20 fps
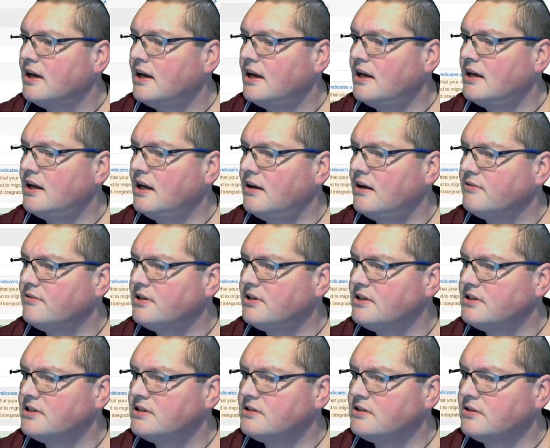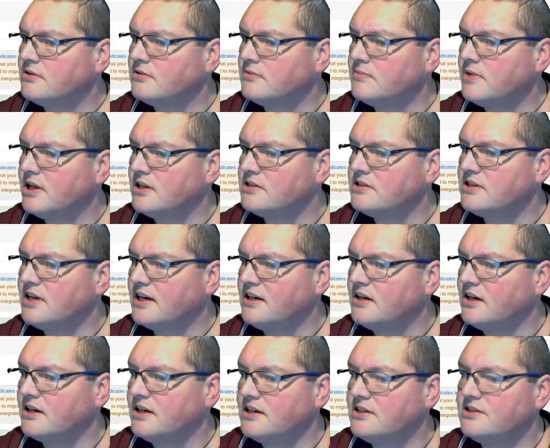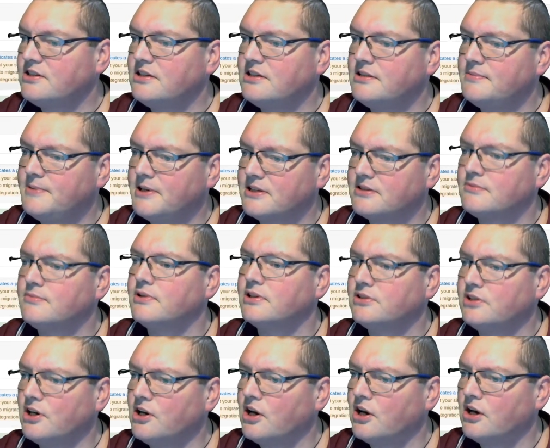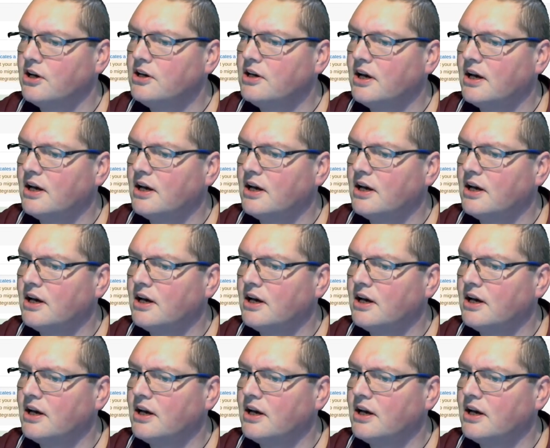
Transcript: And everything's installed. Well, site not HTTPS. Well, duh.